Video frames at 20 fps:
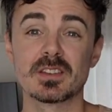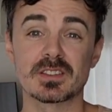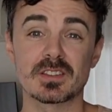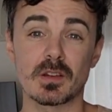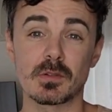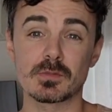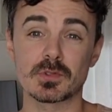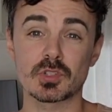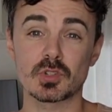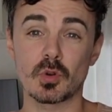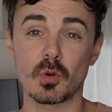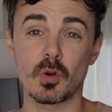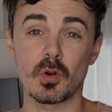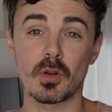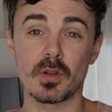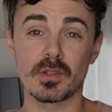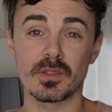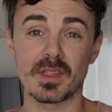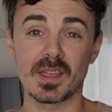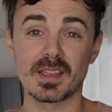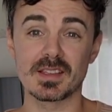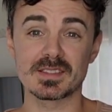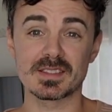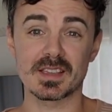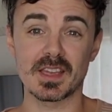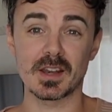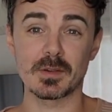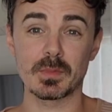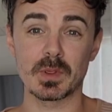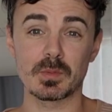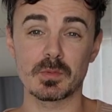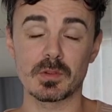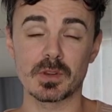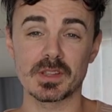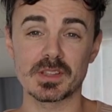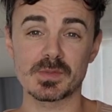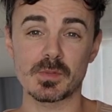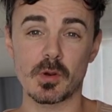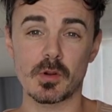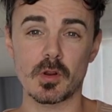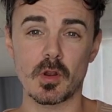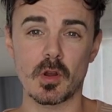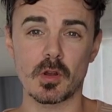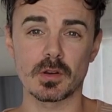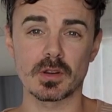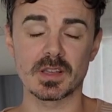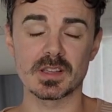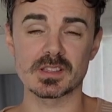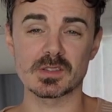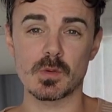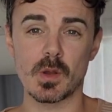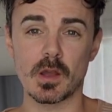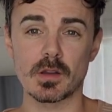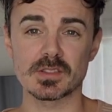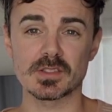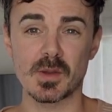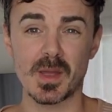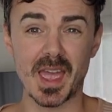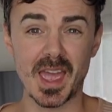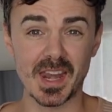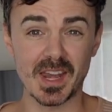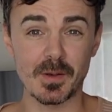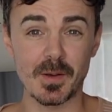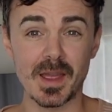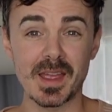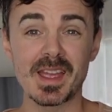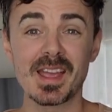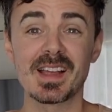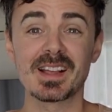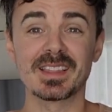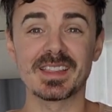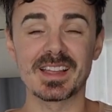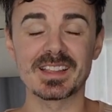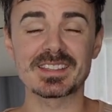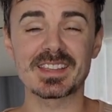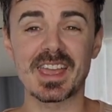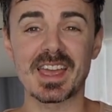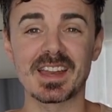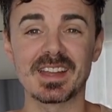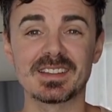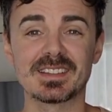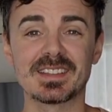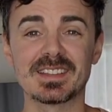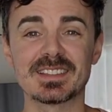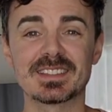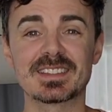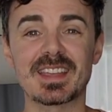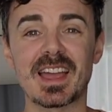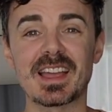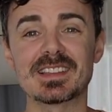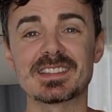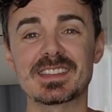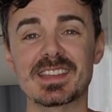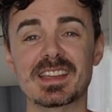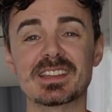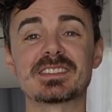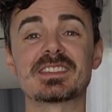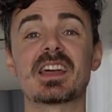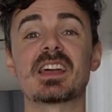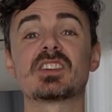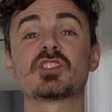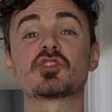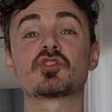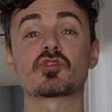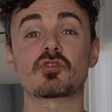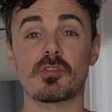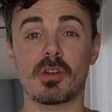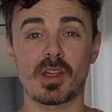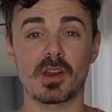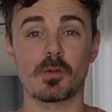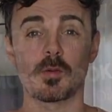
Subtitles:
so I'm sure these are gonna be pretty spot on as well. So anyway, let's get into this taste test straight